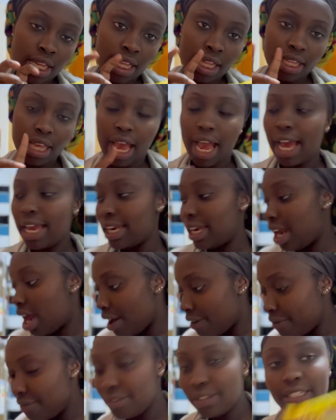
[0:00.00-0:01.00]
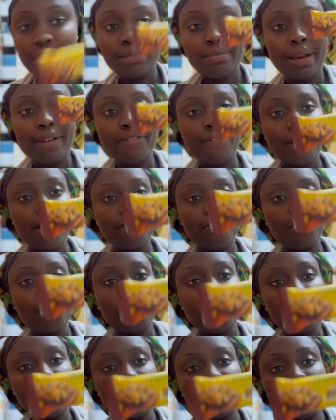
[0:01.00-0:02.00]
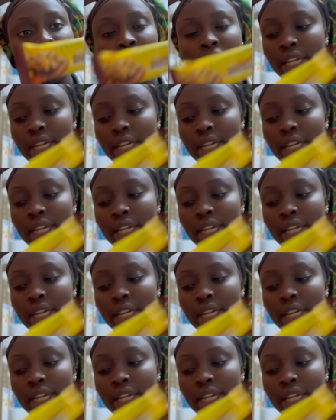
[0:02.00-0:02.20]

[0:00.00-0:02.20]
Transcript: that I love. This is my favorite one.